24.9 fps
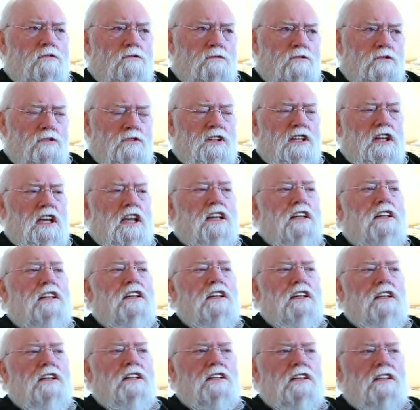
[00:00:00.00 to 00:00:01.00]

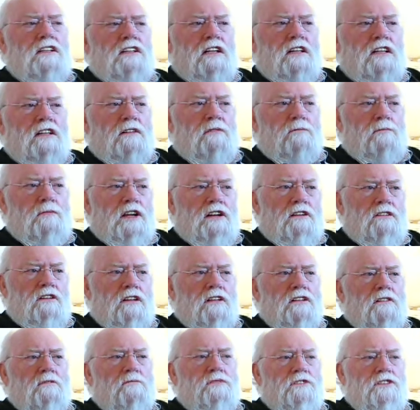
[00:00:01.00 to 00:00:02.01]
creating an
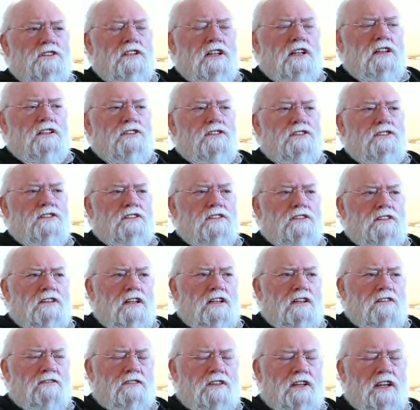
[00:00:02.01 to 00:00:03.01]
American production of